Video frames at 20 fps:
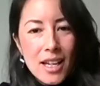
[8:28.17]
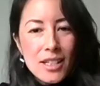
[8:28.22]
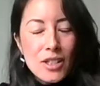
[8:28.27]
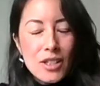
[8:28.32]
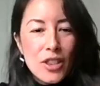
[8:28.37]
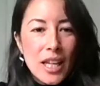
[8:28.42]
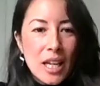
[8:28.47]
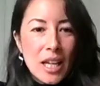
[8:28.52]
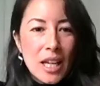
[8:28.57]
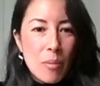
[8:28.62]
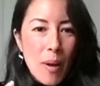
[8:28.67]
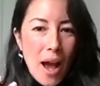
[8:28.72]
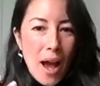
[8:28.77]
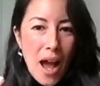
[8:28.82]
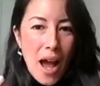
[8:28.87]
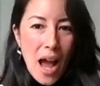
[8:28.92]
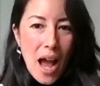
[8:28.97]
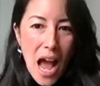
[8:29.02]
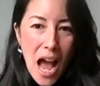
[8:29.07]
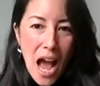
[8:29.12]
to think about
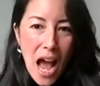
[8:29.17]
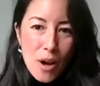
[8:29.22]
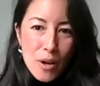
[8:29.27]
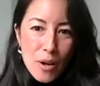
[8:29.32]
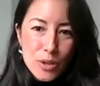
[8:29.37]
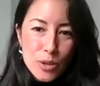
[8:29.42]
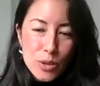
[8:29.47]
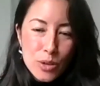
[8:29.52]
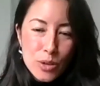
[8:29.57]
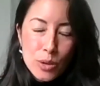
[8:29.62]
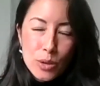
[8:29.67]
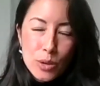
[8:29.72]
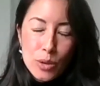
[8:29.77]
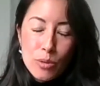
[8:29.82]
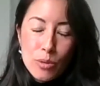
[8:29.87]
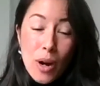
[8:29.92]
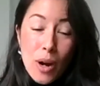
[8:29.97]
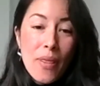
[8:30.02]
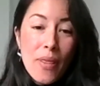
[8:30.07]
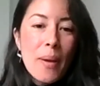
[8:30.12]
how
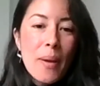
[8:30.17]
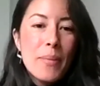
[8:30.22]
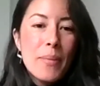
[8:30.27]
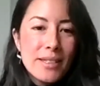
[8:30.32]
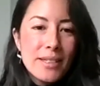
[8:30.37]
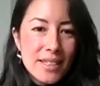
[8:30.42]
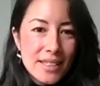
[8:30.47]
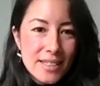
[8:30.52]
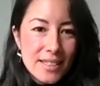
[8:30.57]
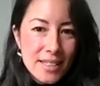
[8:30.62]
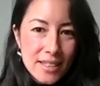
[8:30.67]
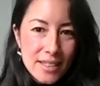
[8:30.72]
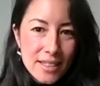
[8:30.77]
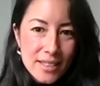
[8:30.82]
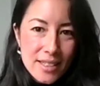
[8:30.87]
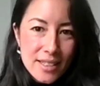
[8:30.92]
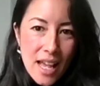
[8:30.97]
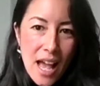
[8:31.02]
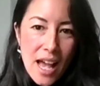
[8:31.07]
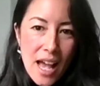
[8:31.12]
to run their
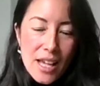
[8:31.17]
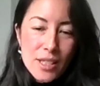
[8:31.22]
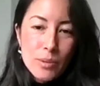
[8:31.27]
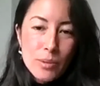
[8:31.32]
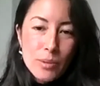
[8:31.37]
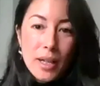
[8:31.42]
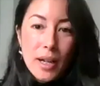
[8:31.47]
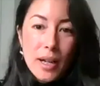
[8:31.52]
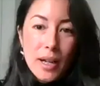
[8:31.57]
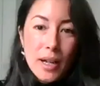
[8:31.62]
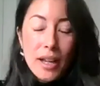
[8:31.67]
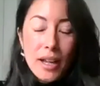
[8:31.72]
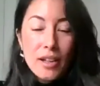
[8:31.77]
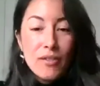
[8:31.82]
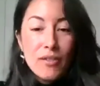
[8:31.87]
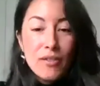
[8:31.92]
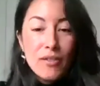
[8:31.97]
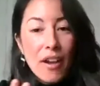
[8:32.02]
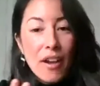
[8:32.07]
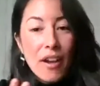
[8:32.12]
businesses as we kind of
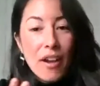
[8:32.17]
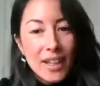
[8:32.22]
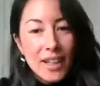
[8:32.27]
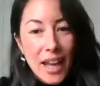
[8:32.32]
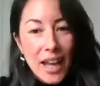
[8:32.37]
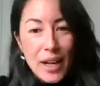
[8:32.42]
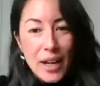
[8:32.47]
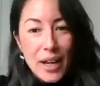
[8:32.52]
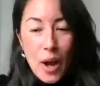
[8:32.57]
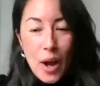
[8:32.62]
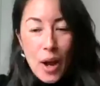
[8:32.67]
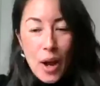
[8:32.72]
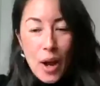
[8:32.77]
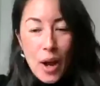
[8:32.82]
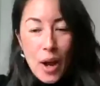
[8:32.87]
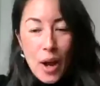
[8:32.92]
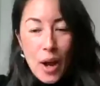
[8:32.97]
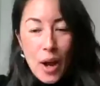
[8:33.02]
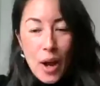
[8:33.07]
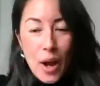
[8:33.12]
navigate our way
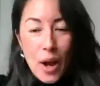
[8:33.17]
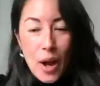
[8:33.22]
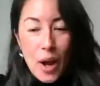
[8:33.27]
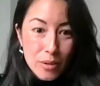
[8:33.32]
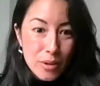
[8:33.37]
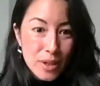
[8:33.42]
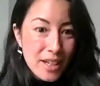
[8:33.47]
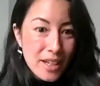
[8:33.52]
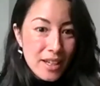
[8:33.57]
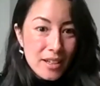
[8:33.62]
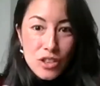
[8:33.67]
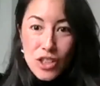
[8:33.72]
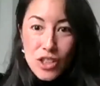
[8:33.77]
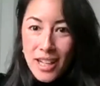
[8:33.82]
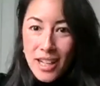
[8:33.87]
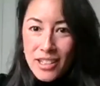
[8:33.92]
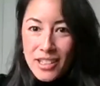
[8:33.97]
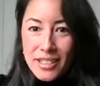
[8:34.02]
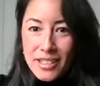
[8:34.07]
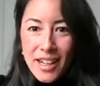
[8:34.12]
through
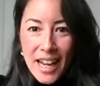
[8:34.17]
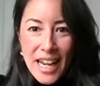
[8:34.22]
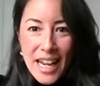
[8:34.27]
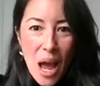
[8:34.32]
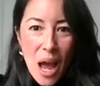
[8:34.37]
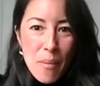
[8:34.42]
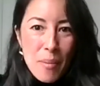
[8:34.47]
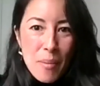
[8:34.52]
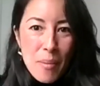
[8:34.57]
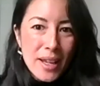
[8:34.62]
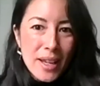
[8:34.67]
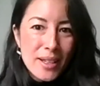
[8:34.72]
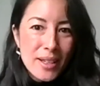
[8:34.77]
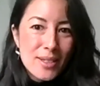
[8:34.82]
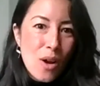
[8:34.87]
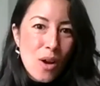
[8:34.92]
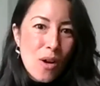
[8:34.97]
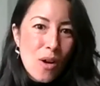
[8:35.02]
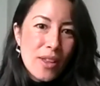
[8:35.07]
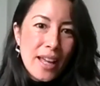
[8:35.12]
changing dynamics
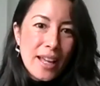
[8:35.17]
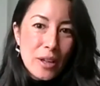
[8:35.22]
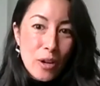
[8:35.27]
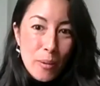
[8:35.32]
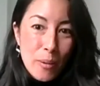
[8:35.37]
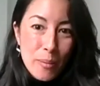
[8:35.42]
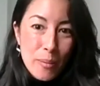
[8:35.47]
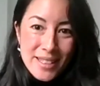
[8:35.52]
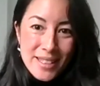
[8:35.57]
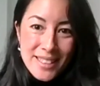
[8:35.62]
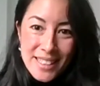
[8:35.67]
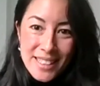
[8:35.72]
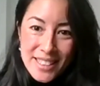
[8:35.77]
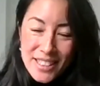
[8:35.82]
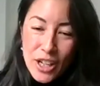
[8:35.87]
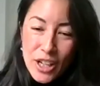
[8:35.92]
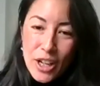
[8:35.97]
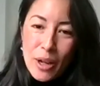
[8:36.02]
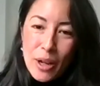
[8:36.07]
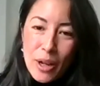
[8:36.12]
of the economic
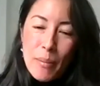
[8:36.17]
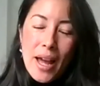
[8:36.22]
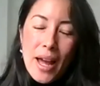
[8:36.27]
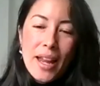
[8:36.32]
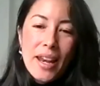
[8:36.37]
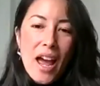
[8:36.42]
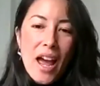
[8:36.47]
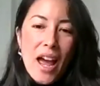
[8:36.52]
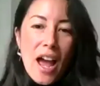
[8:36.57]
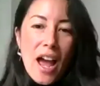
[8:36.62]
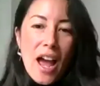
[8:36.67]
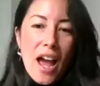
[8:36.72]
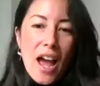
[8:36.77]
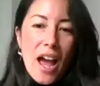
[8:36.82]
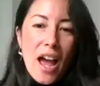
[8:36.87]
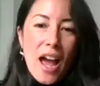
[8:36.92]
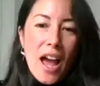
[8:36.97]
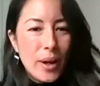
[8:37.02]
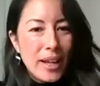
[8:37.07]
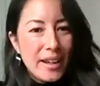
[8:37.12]
system and
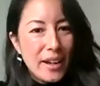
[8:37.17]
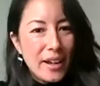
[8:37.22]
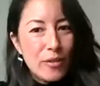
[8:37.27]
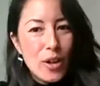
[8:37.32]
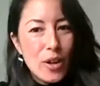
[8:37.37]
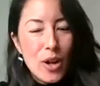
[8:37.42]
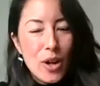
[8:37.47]
how we kind of